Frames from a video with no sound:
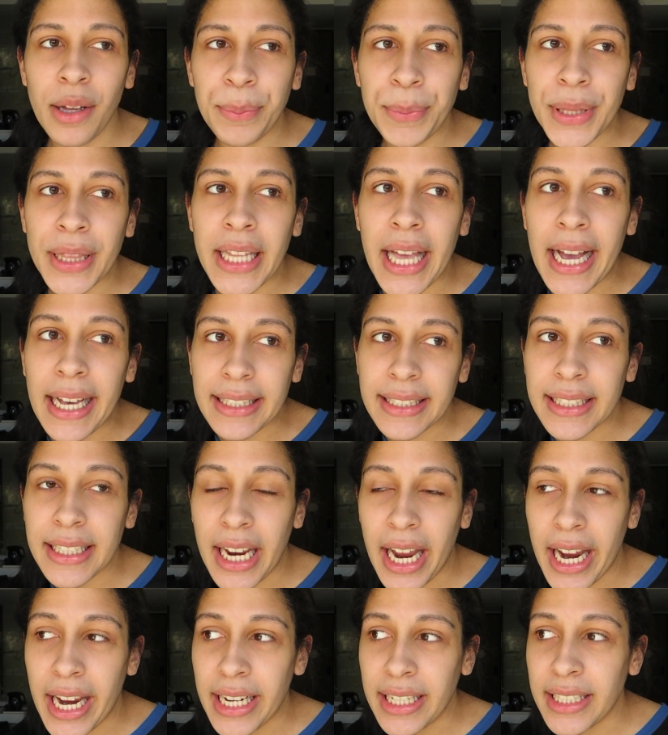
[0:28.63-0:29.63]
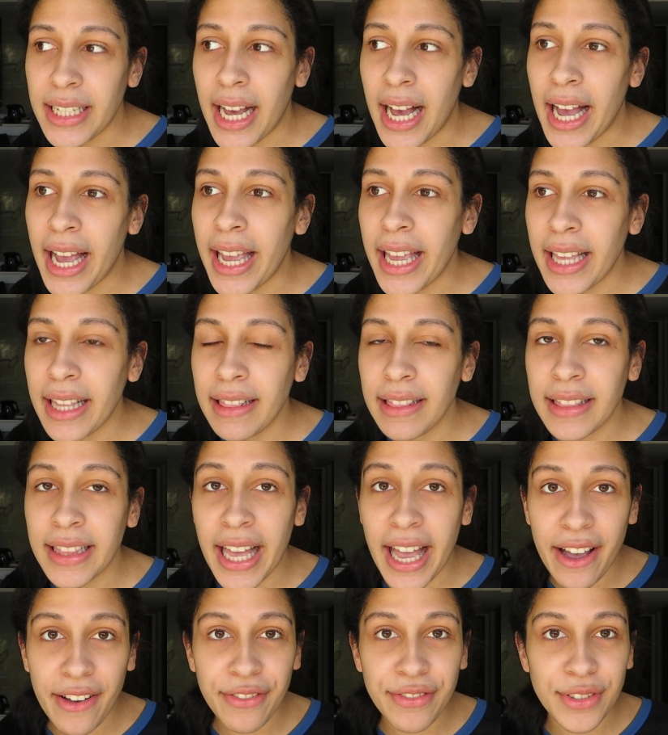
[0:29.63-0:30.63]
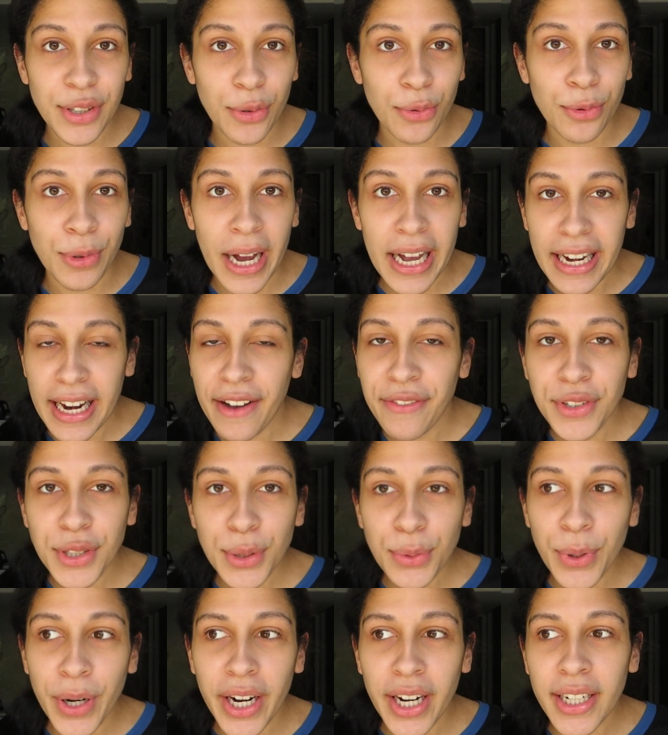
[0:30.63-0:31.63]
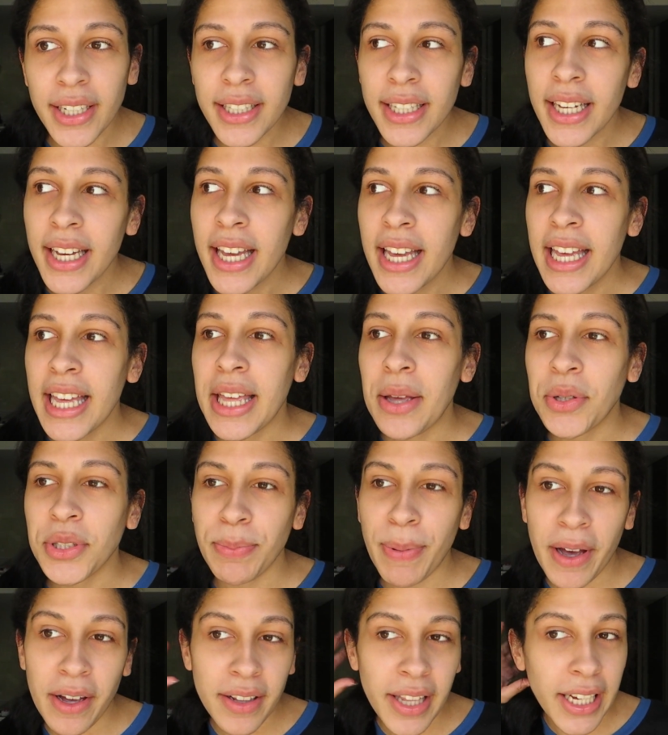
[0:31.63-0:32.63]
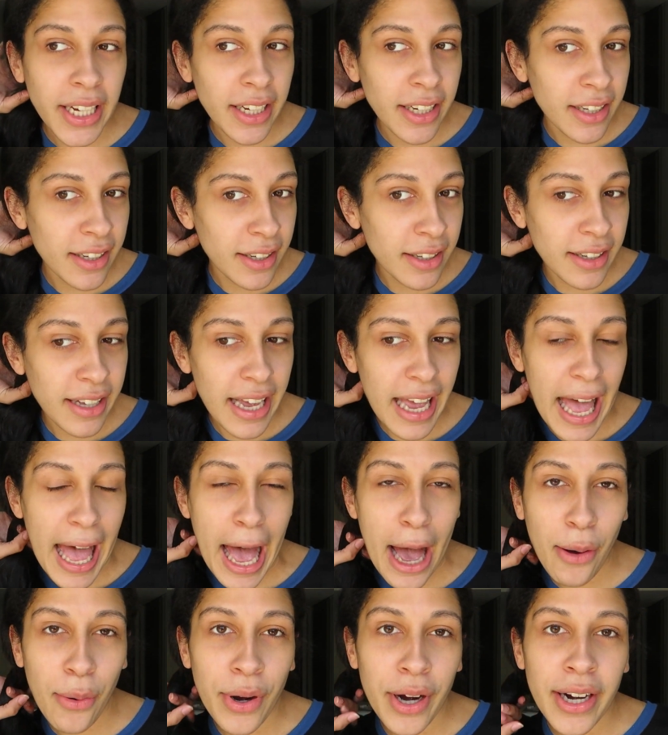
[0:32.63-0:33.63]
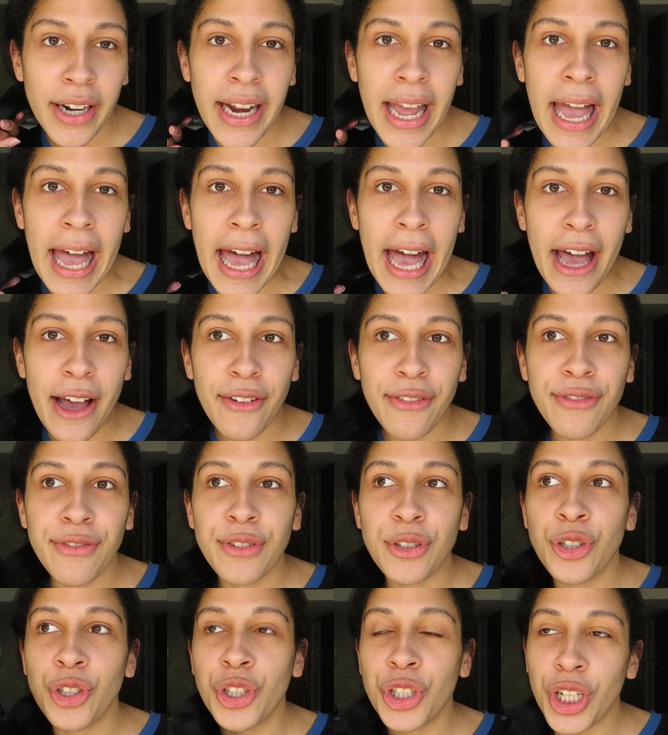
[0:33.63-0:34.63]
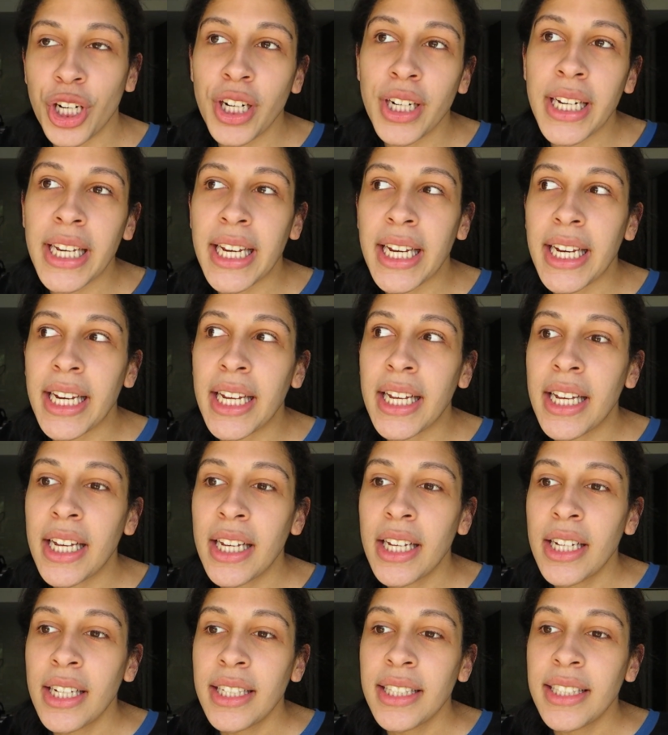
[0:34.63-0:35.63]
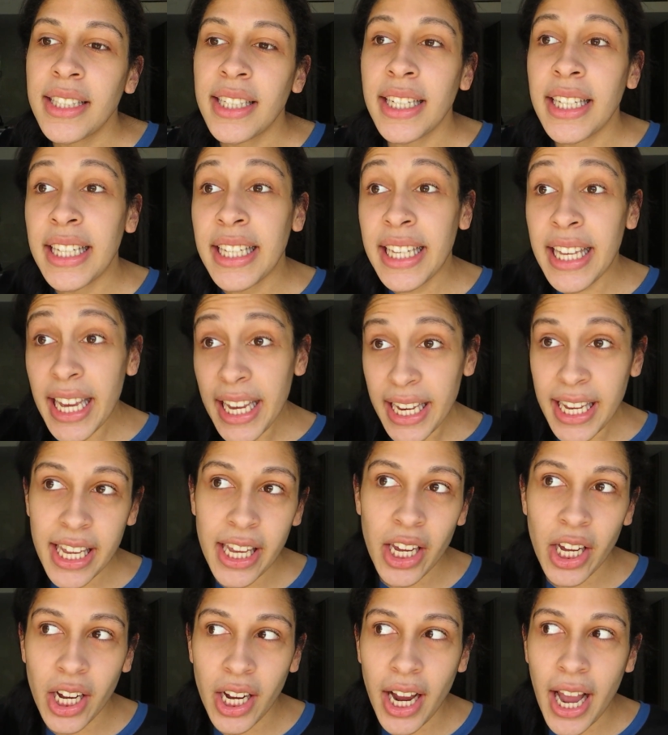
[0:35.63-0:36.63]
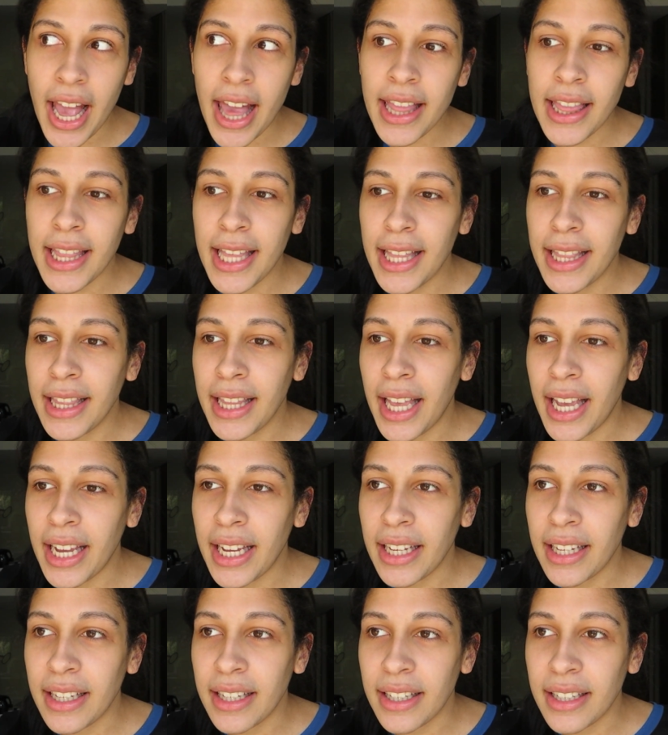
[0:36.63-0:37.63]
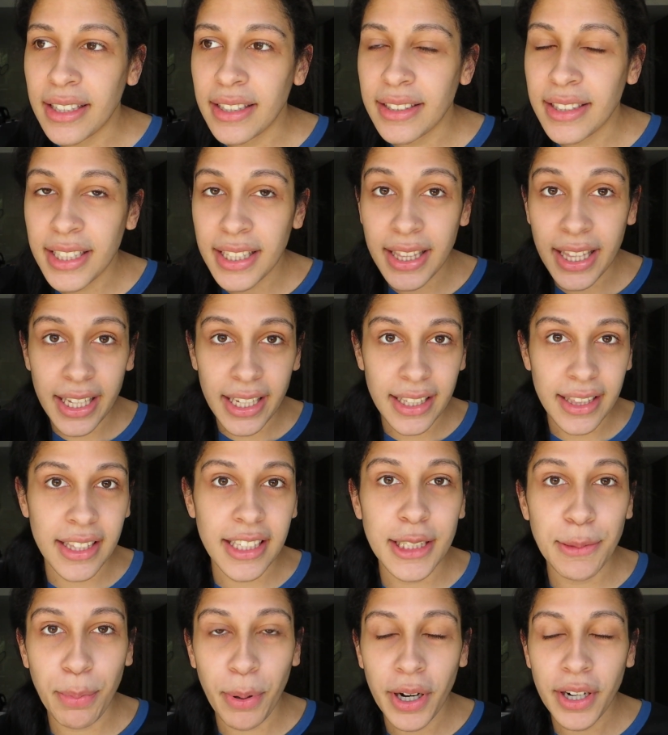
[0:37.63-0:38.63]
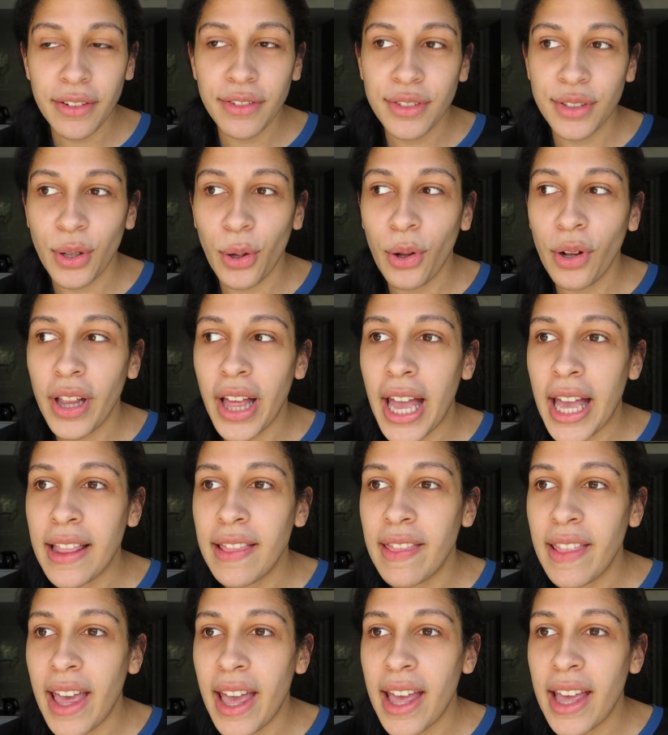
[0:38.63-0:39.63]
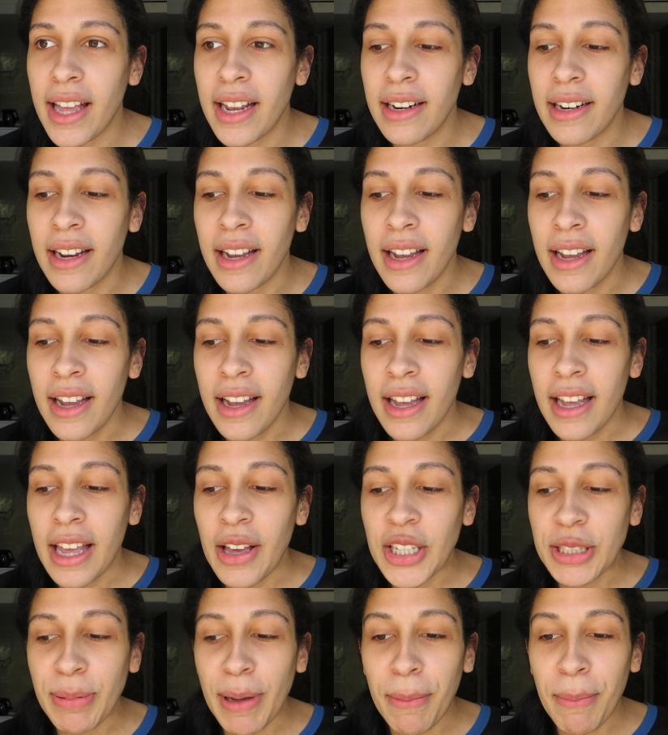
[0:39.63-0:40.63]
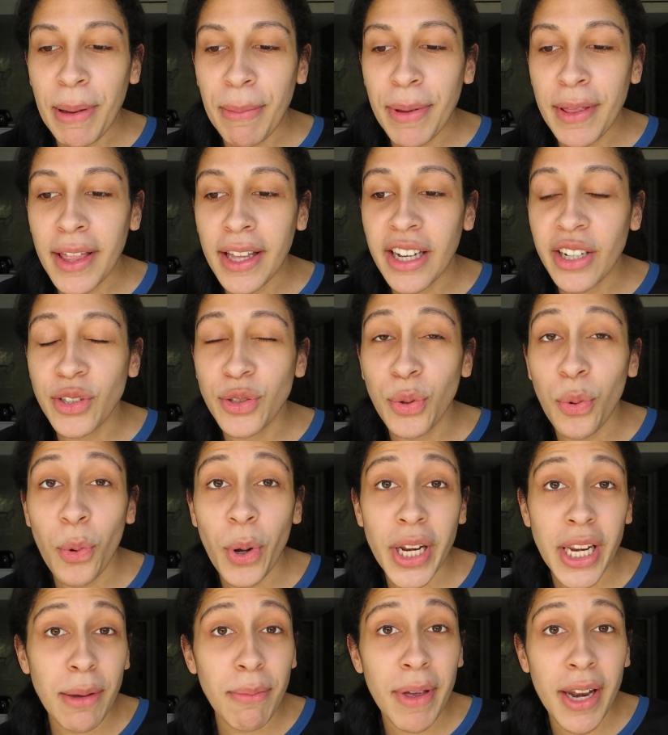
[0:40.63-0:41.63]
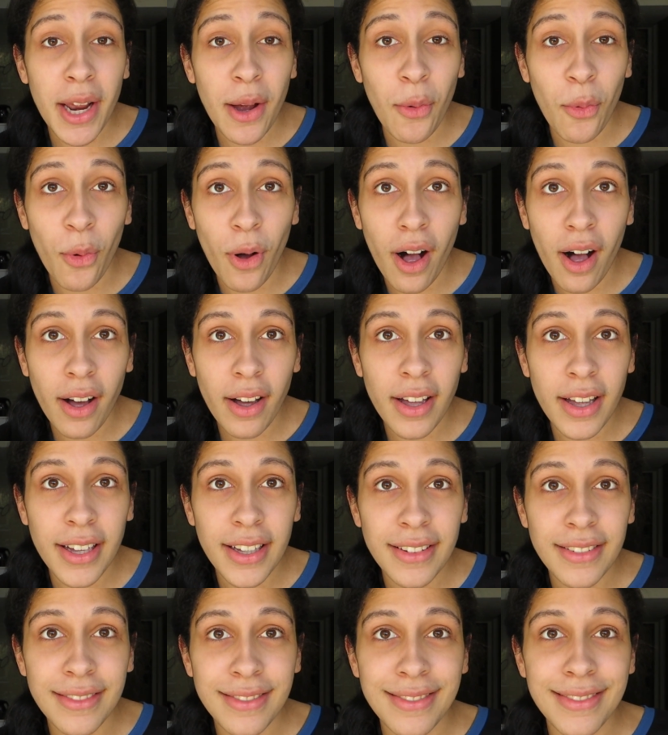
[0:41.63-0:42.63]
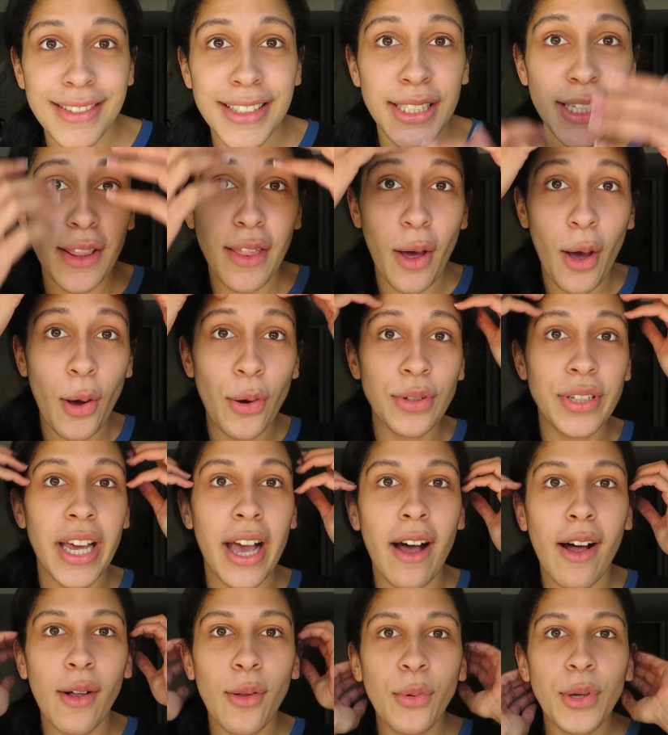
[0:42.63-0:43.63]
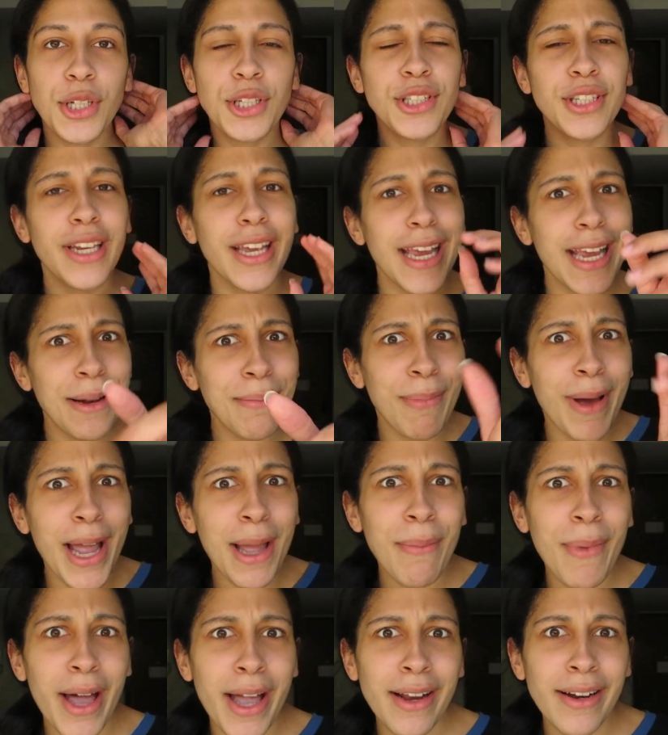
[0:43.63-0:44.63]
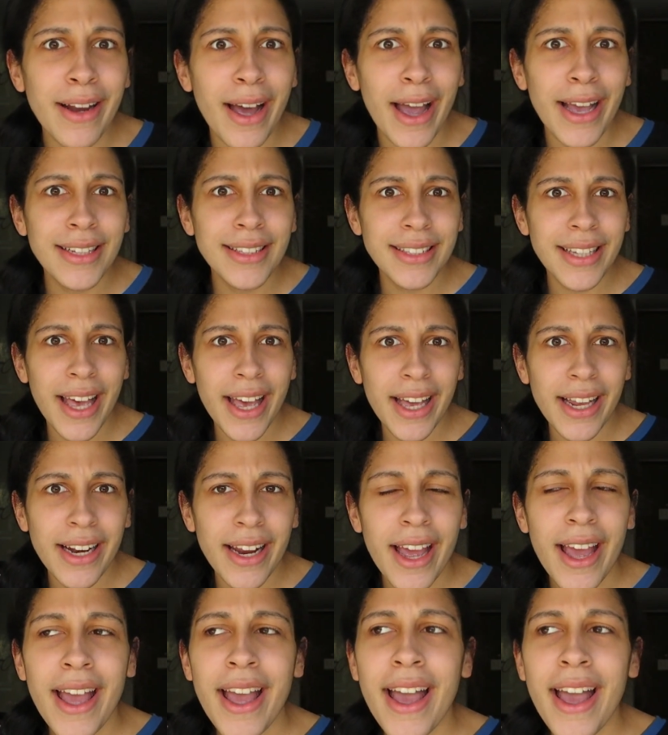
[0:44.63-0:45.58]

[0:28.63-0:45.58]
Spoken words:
last night. I left right after work. It was about like a hour and a half journey to get here, and then like to like this part of Seoul, and then it was about maybe like a 20-minute walk to the hotel, which in my mind I said